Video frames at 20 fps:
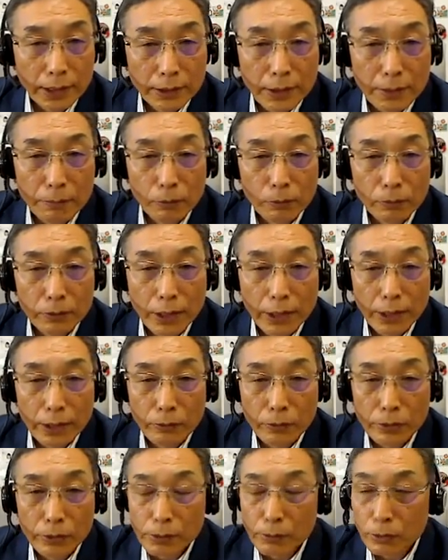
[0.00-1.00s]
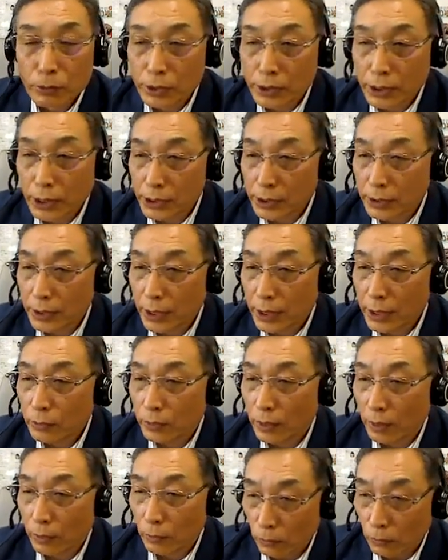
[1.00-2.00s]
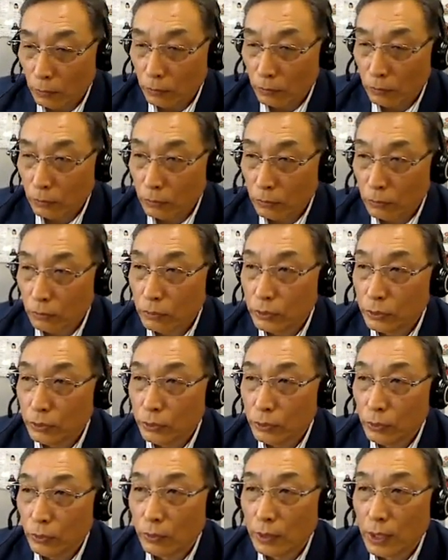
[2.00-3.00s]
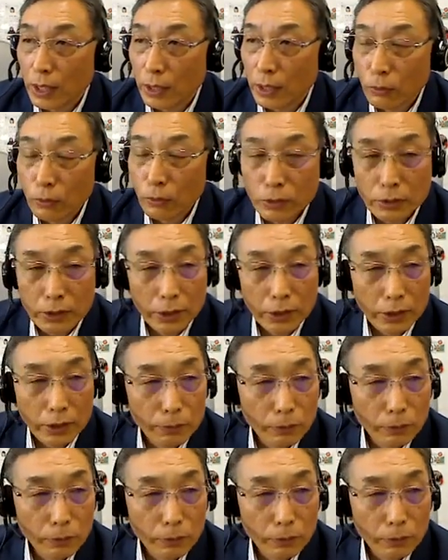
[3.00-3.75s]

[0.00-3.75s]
the study uh, meeting with the the teachers.